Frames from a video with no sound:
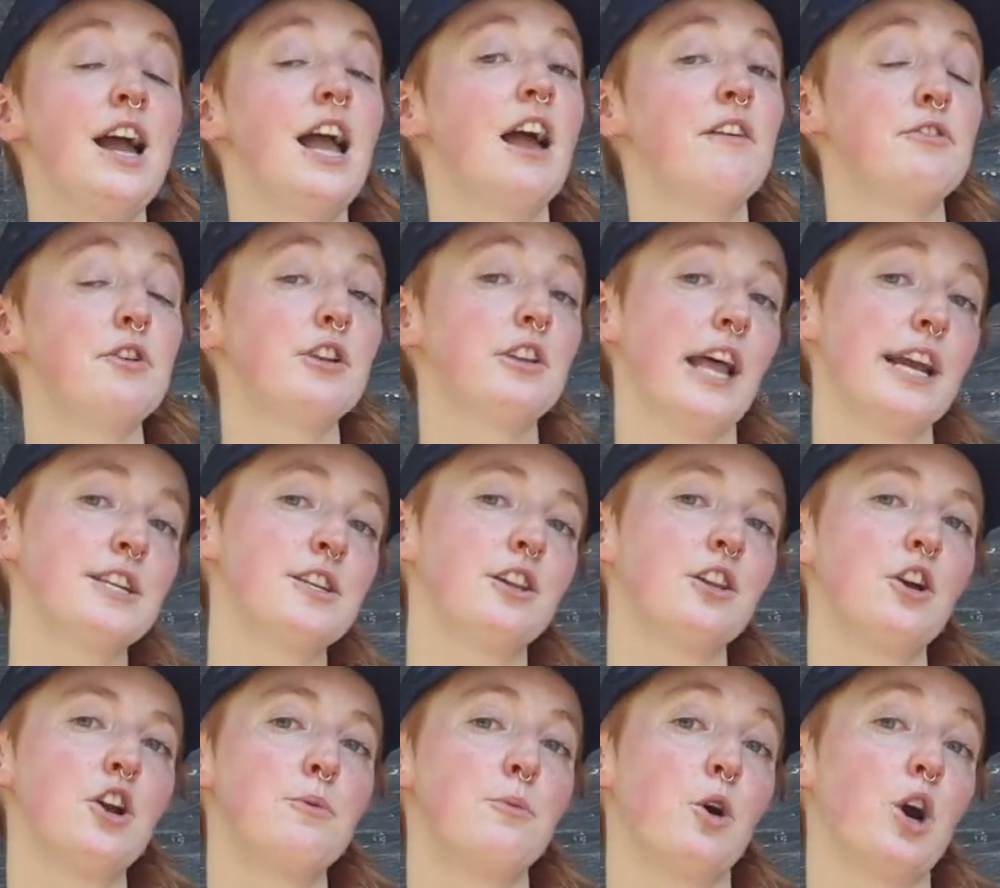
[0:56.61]
If you'd like to
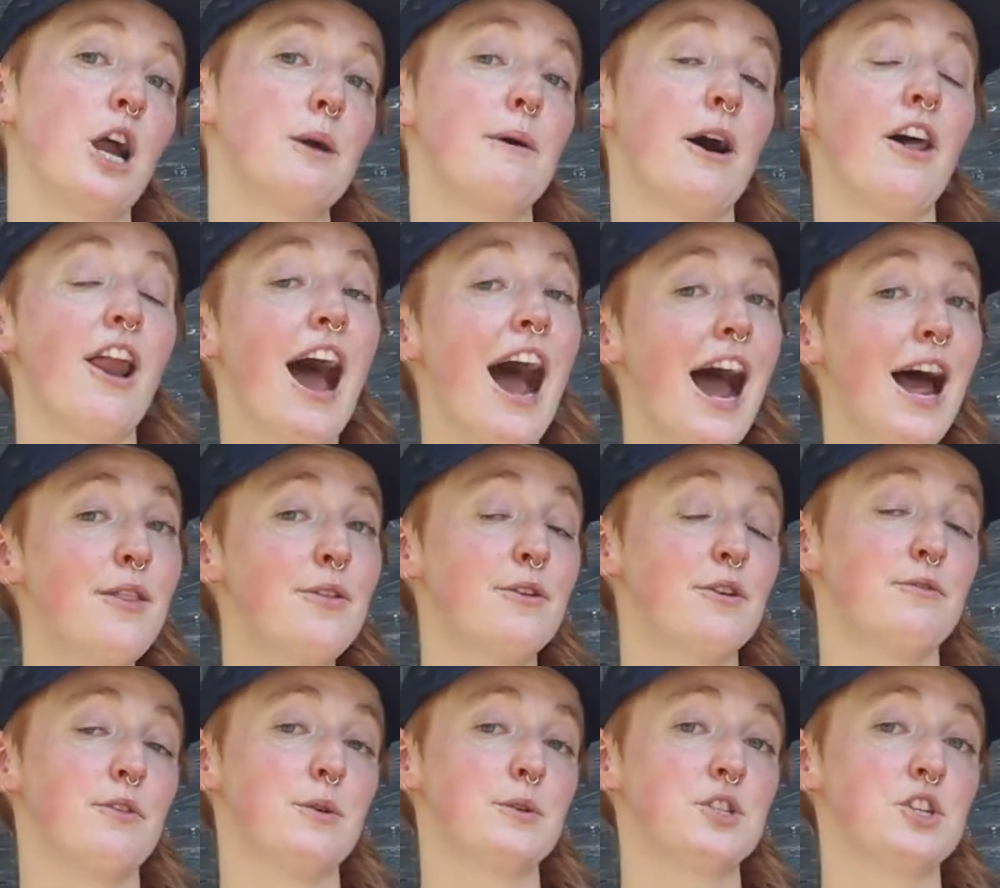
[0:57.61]
learn more about
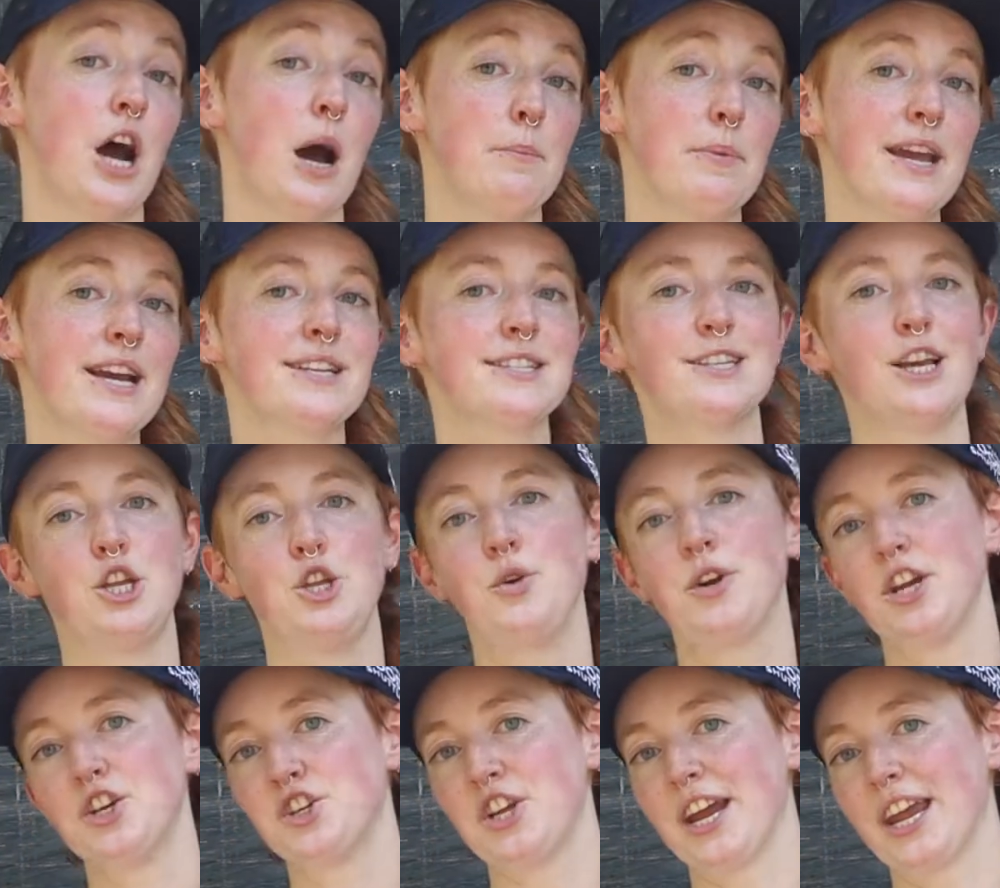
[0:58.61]
either of those topics, you
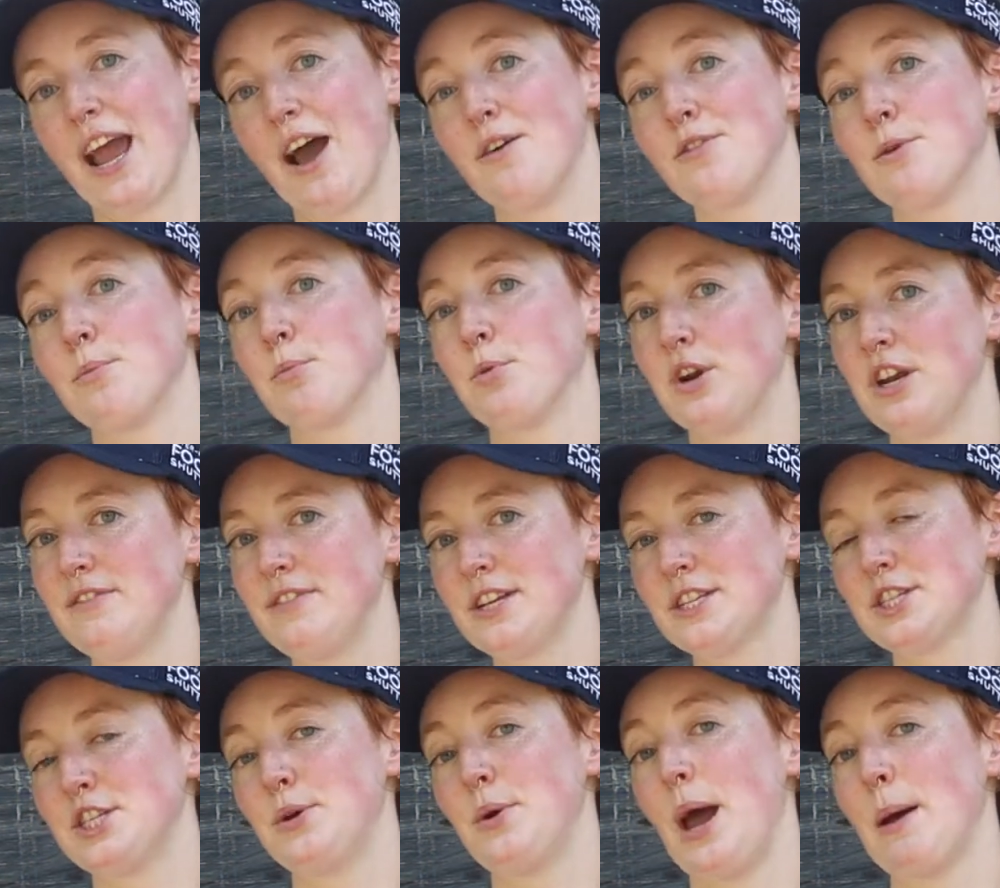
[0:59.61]
can check out the
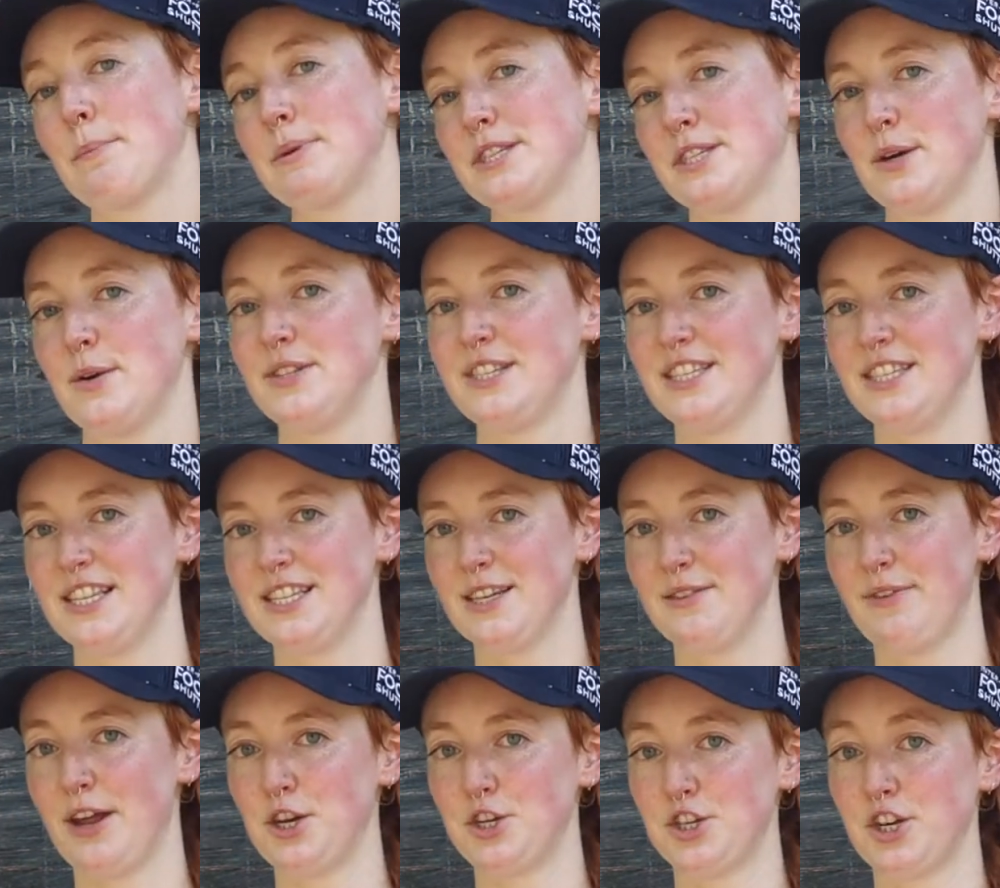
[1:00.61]
previous 2 episodes in this
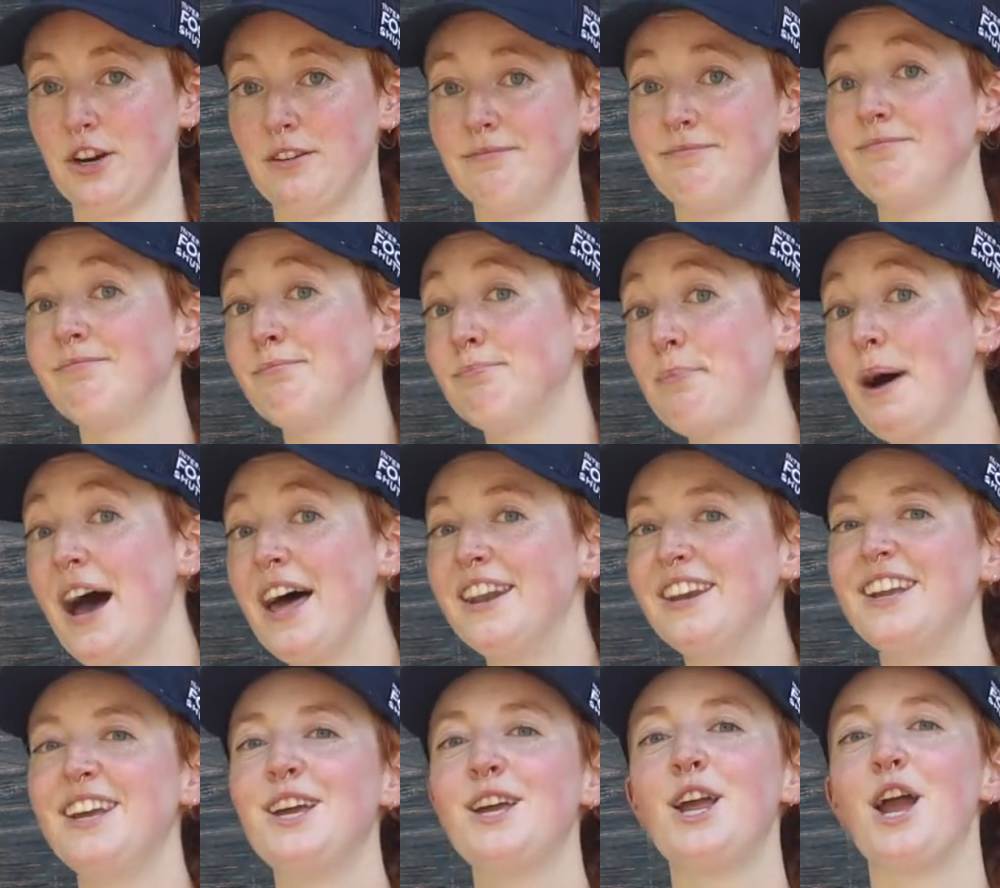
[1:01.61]
adventure.
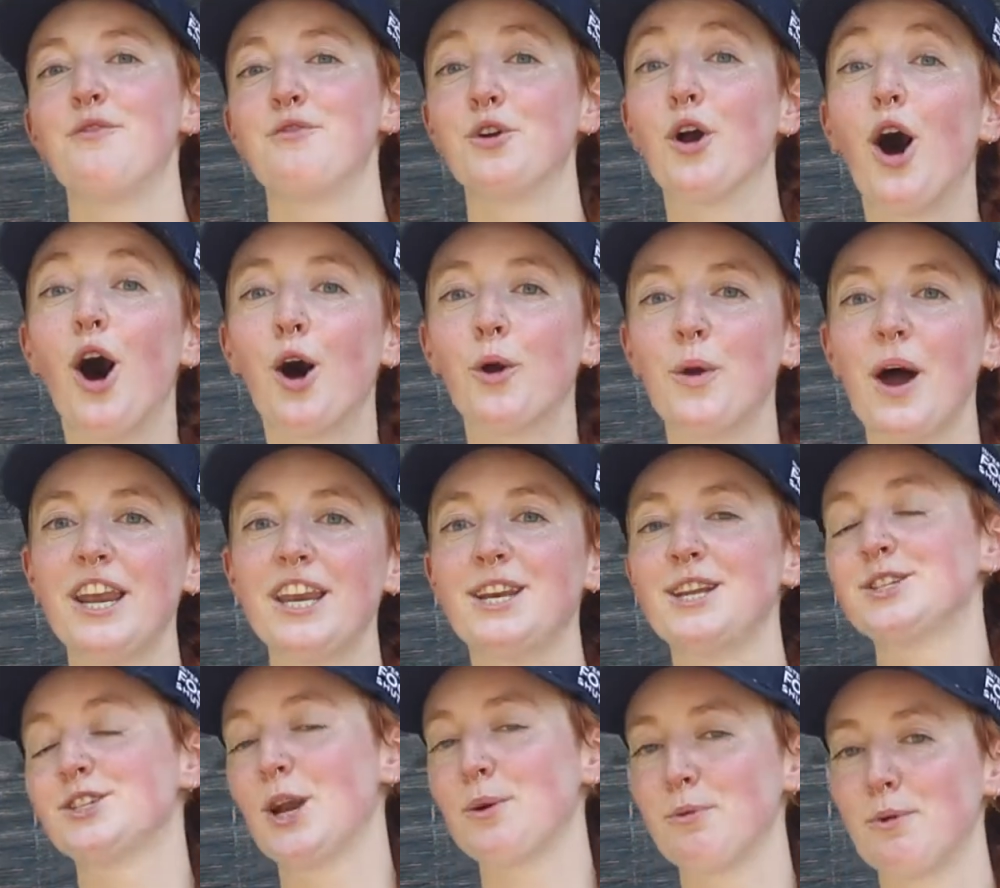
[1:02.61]
But if you're all ready
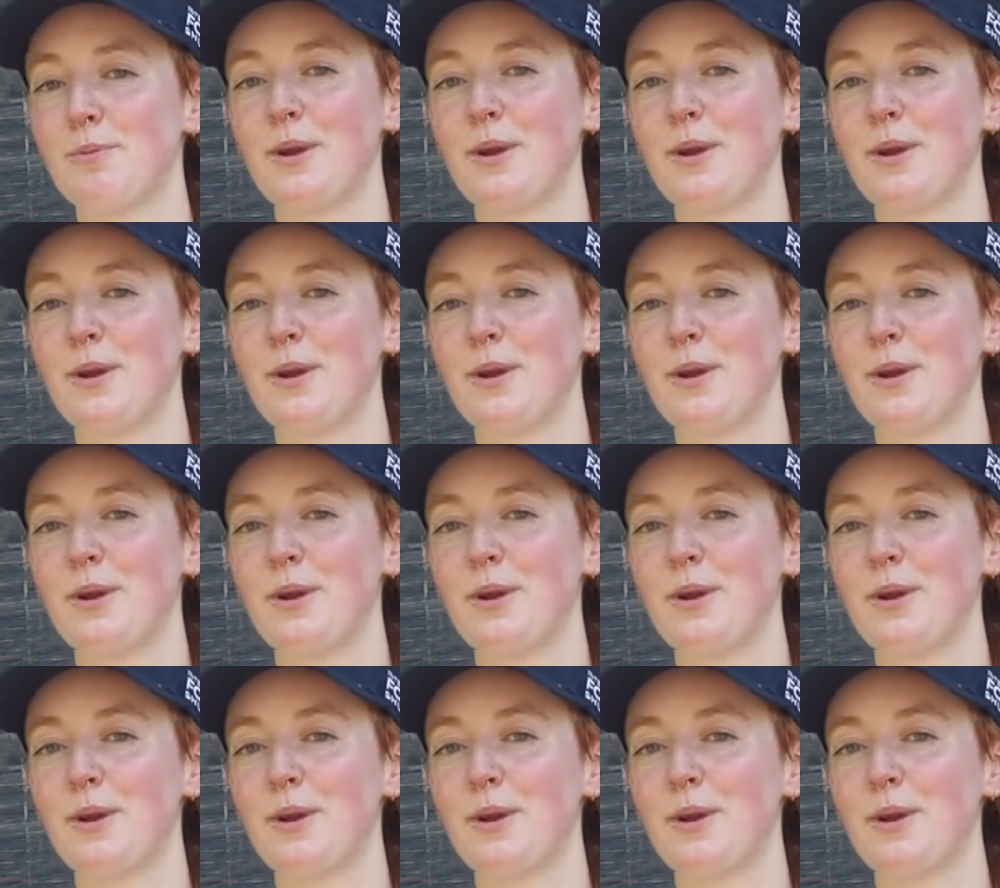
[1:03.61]
to start